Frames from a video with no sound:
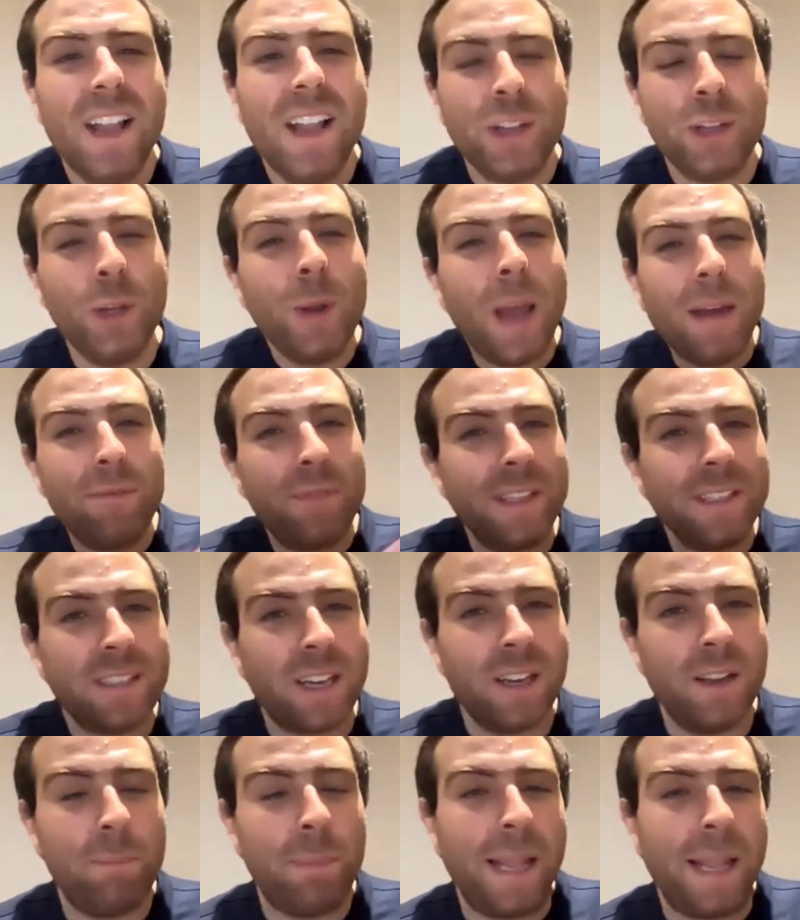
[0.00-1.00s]
You have this
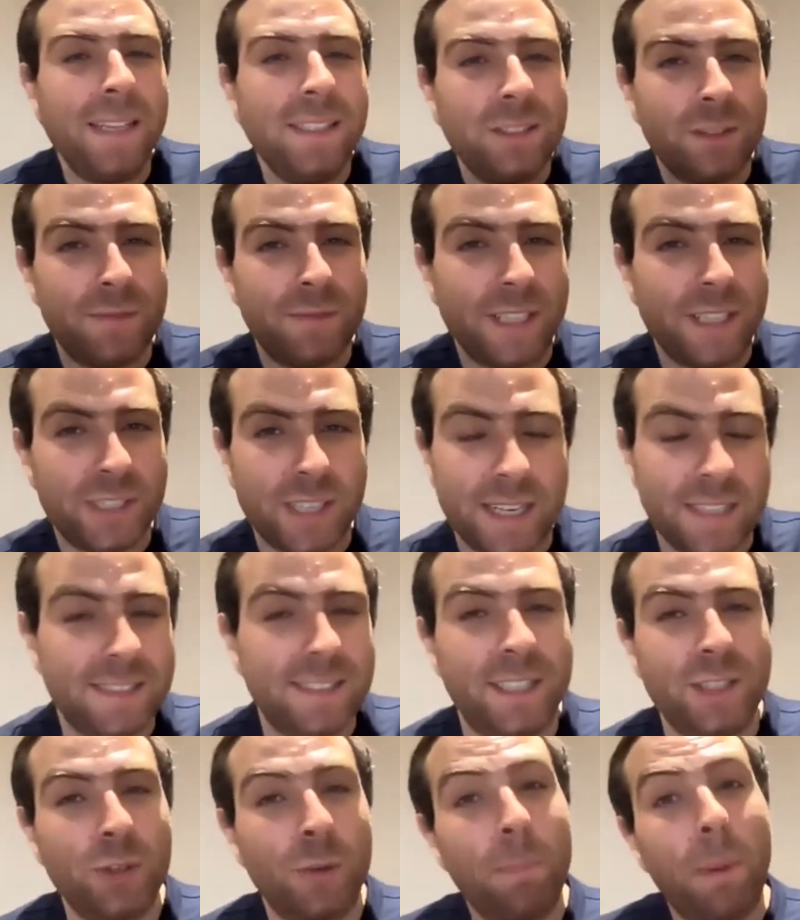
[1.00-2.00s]
kind of blend of
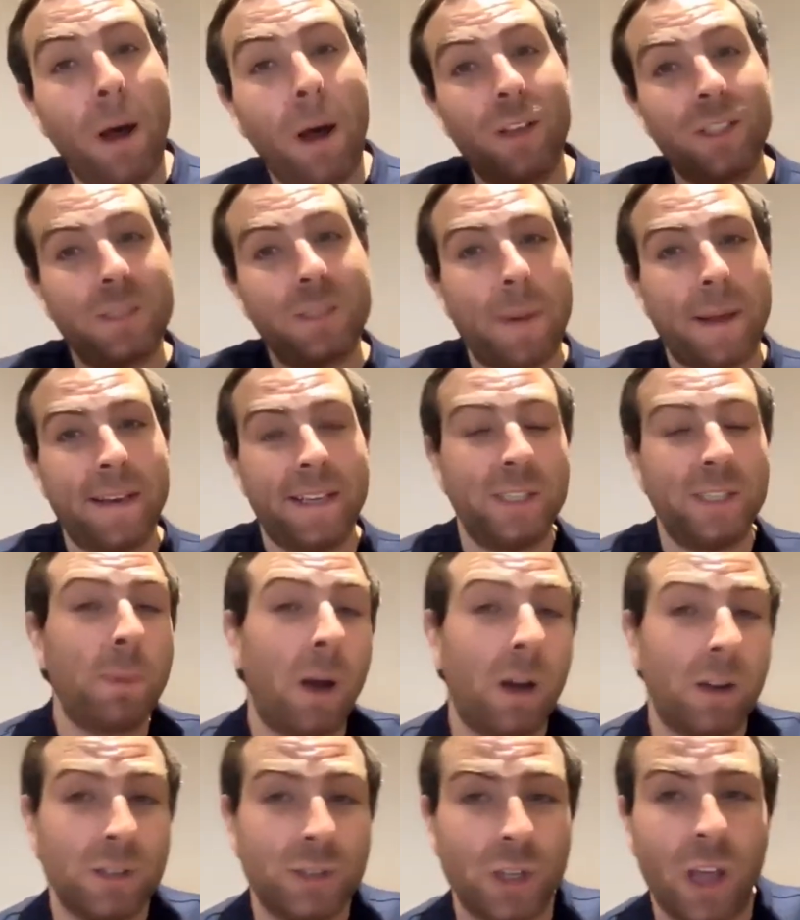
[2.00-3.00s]
nationalities. You're part Spanish,
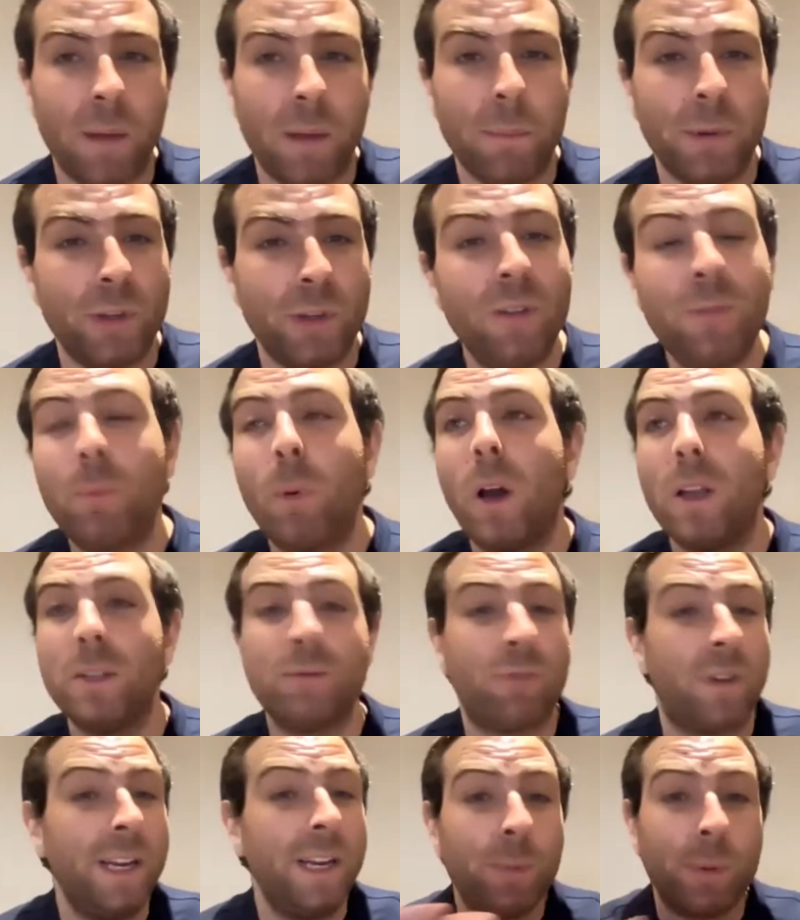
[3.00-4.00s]
part German. You've worked
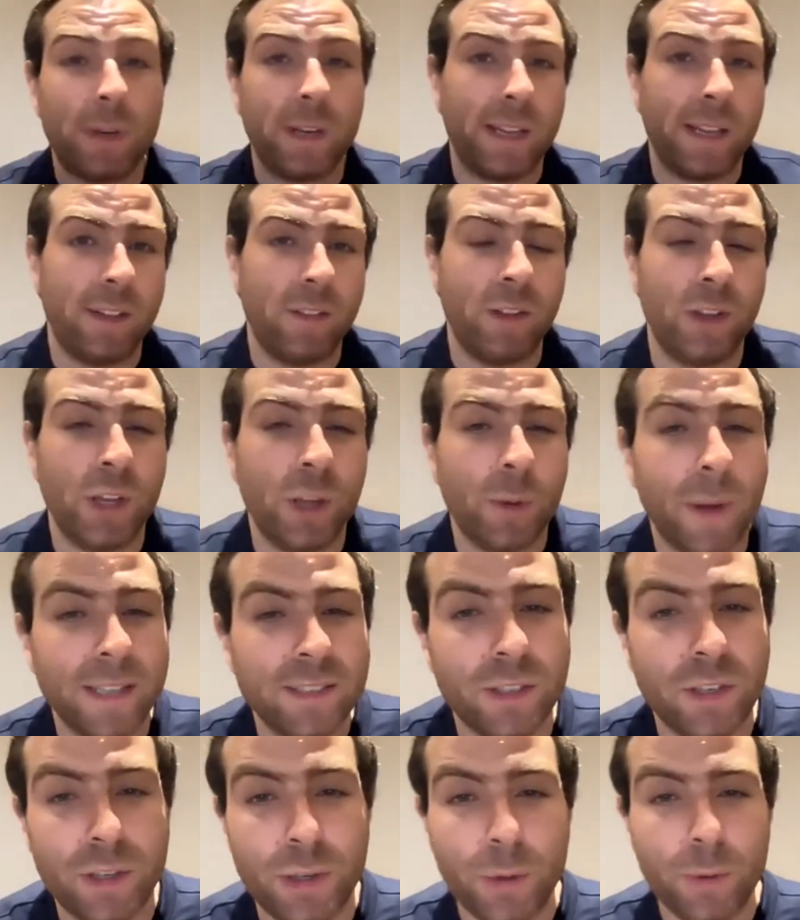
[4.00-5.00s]
frequently in the
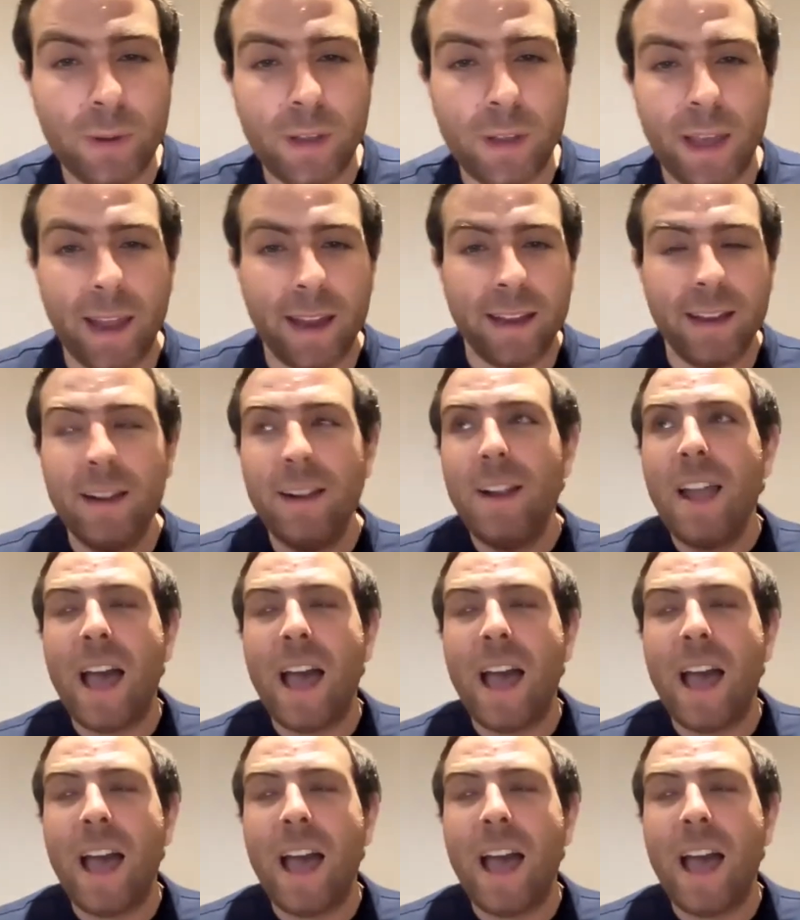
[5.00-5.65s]
US and the UK.